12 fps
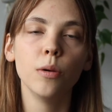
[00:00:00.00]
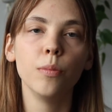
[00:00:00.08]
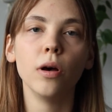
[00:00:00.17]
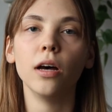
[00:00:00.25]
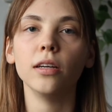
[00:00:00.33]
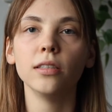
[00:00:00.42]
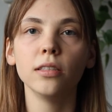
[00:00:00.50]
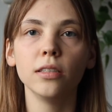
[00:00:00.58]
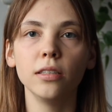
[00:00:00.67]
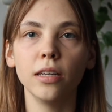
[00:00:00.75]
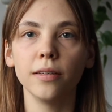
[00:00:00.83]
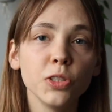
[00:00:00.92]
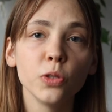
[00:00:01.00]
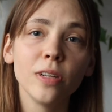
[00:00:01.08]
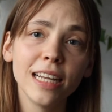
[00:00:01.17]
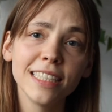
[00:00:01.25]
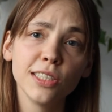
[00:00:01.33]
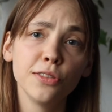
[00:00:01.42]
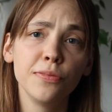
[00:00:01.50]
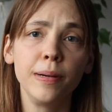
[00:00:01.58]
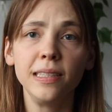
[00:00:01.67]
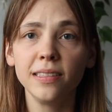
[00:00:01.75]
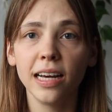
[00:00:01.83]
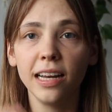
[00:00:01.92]
But yeah, so the last
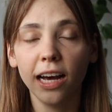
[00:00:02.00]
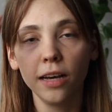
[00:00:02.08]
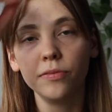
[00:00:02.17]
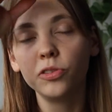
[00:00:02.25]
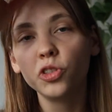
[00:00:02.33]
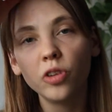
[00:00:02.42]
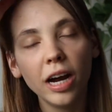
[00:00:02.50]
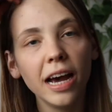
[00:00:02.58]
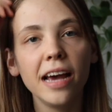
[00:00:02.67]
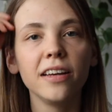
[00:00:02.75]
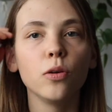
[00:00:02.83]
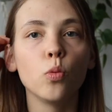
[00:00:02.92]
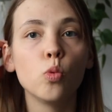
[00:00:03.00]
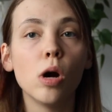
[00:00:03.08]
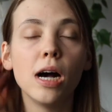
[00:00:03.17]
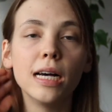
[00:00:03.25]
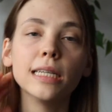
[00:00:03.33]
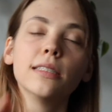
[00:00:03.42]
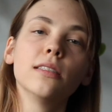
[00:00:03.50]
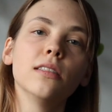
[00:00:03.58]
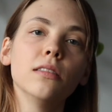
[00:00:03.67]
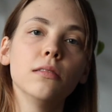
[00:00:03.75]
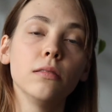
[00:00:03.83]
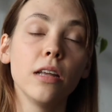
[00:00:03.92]
toothpaste that I've tried was
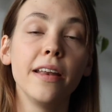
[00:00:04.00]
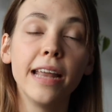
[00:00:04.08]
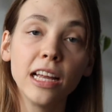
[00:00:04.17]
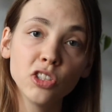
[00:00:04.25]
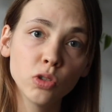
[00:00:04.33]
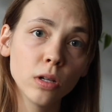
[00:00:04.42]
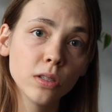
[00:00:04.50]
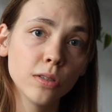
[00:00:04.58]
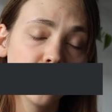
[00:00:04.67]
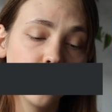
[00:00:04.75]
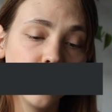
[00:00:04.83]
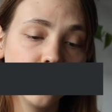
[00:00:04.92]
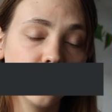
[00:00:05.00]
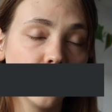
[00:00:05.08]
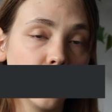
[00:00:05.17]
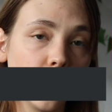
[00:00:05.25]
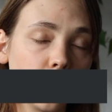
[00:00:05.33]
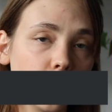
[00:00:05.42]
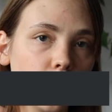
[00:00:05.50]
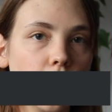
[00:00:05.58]
the natural toothpaste. Like